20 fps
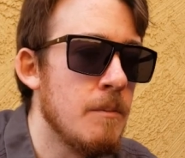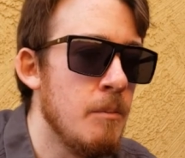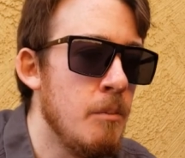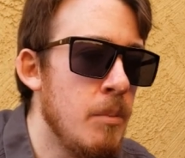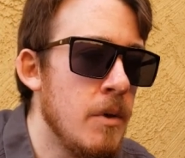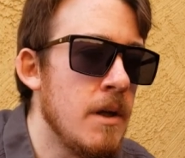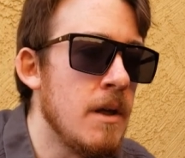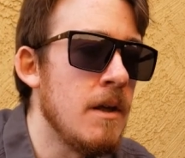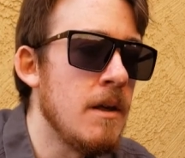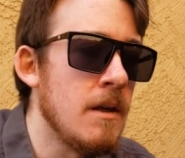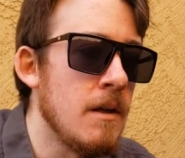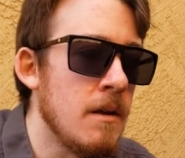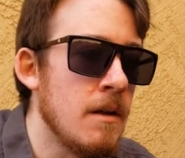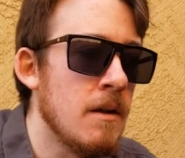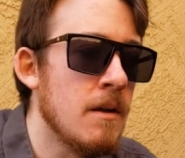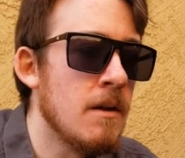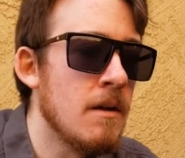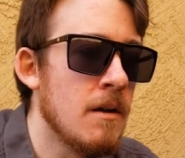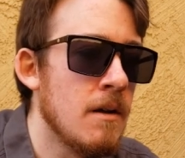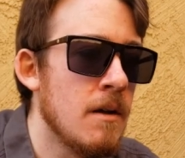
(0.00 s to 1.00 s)
be
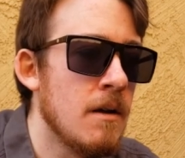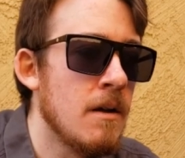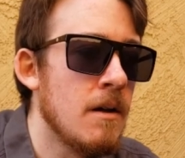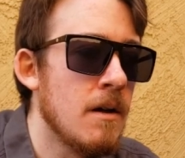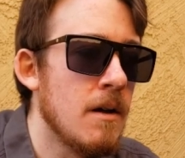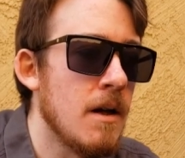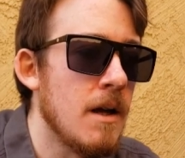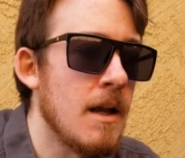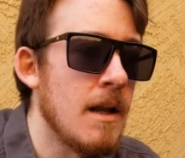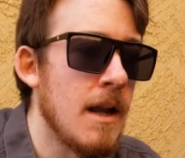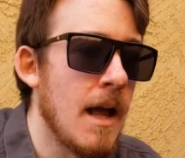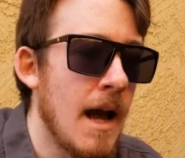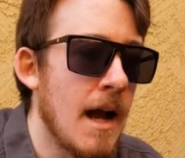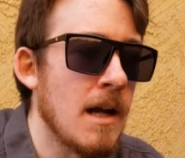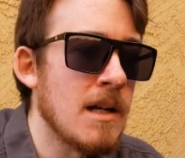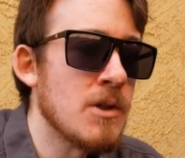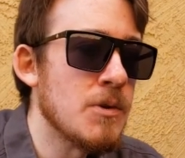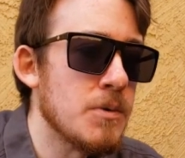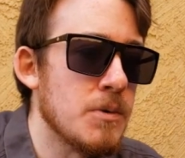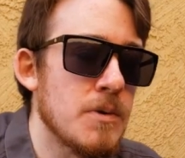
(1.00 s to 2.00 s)
an
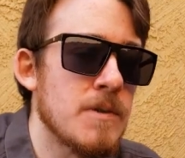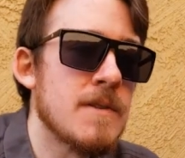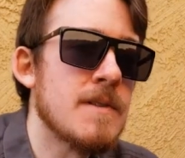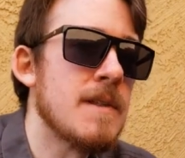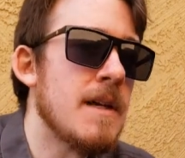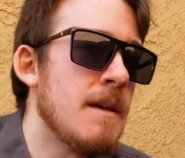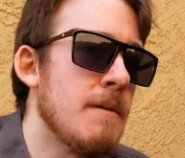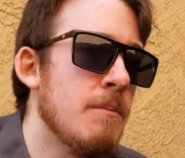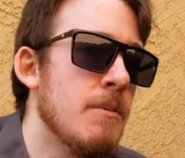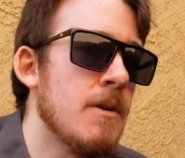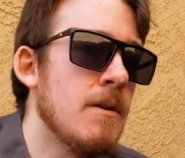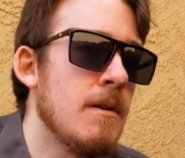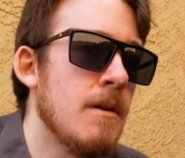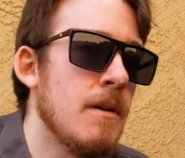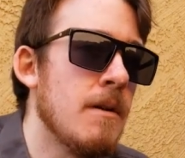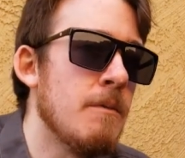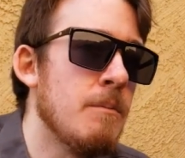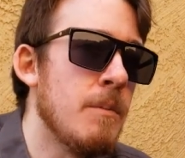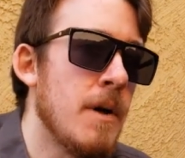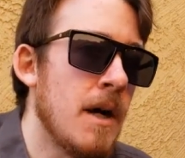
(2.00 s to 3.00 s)
actual statement
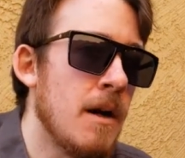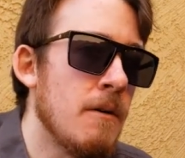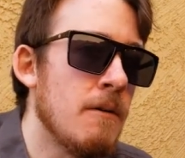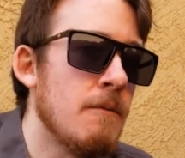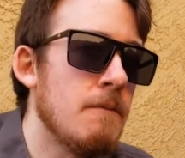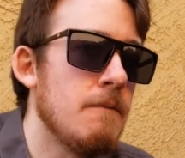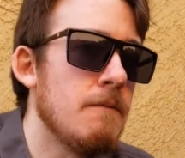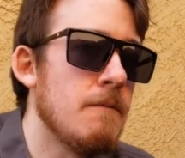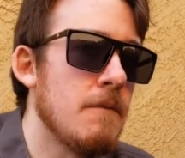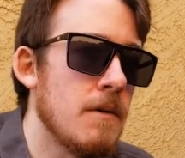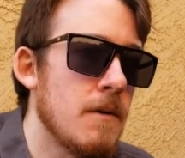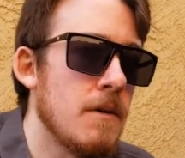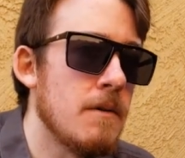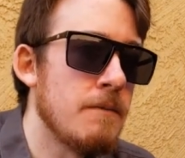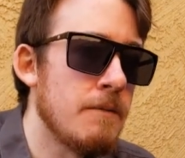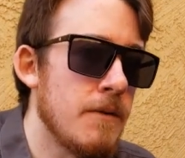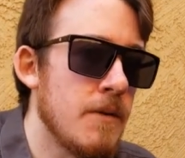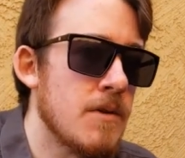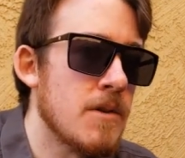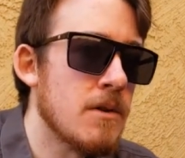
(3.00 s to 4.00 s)
about
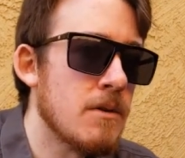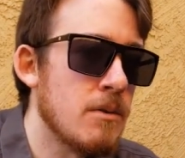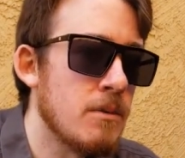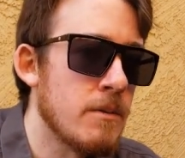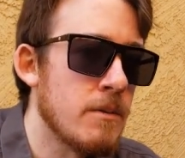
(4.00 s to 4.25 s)
physical